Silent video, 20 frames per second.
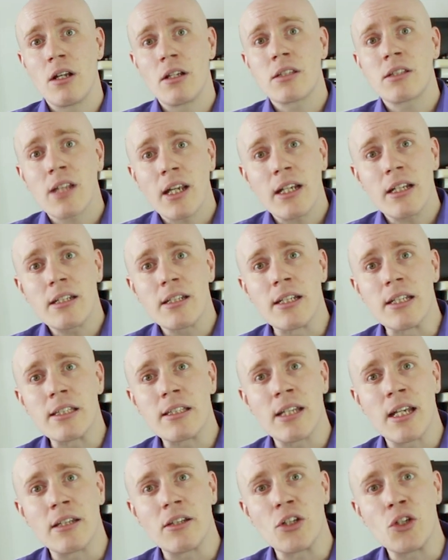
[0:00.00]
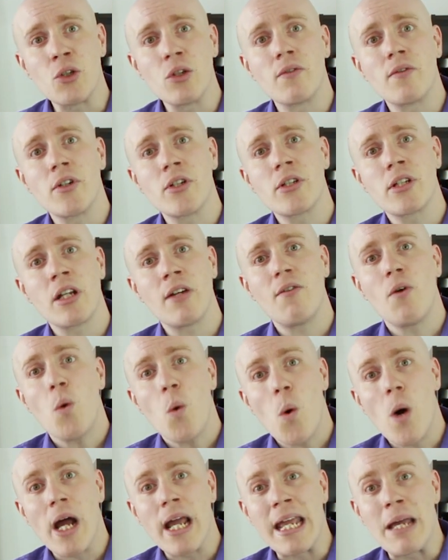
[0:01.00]
Scientists at the University of
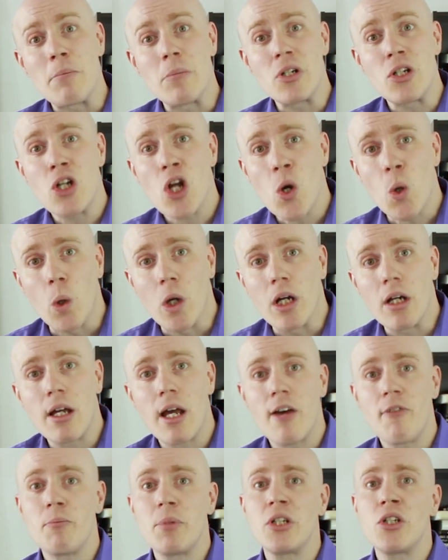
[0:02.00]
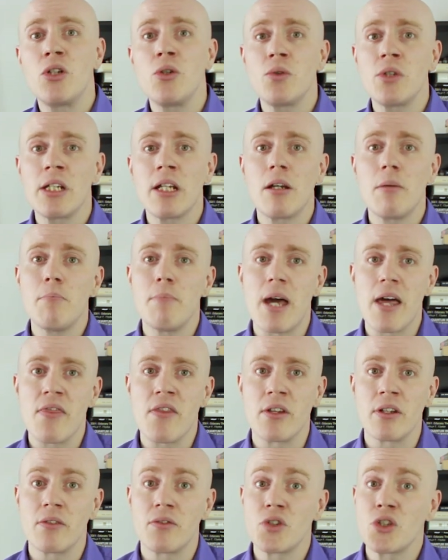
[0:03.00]
Hawaii at Manoa have been using a
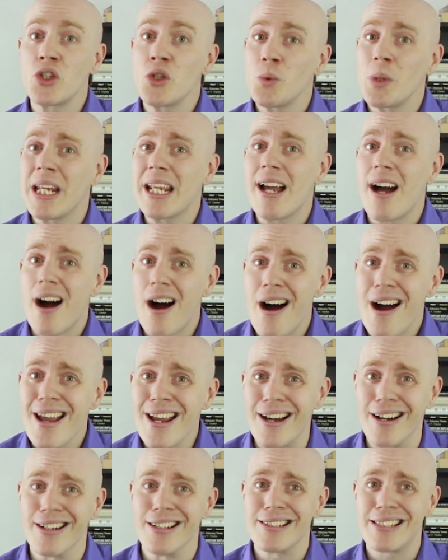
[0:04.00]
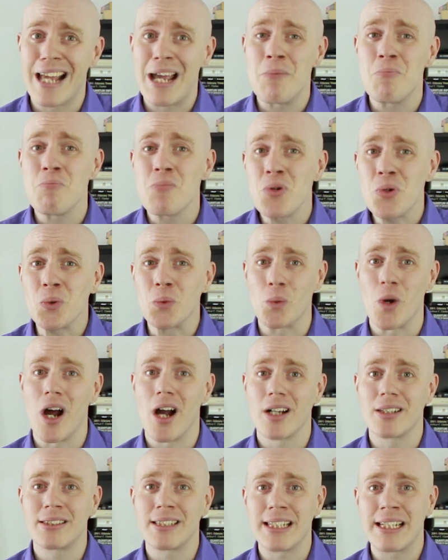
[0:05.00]
method of shooting ions at moon
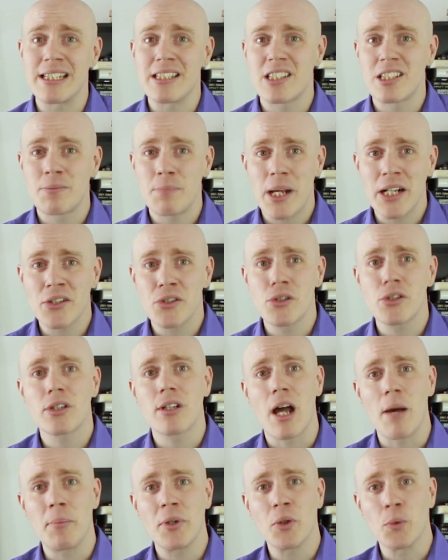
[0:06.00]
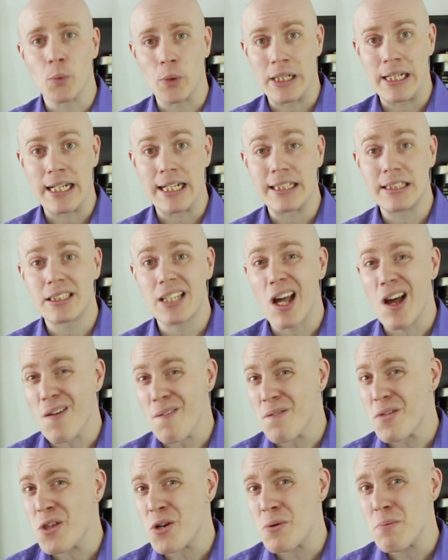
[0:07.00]
rocks to get spectroscopic readings
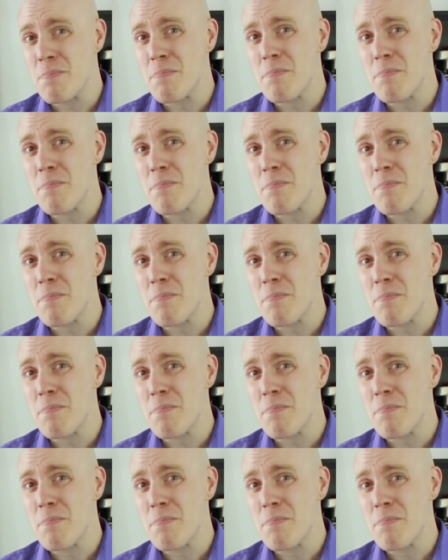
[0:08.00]
of their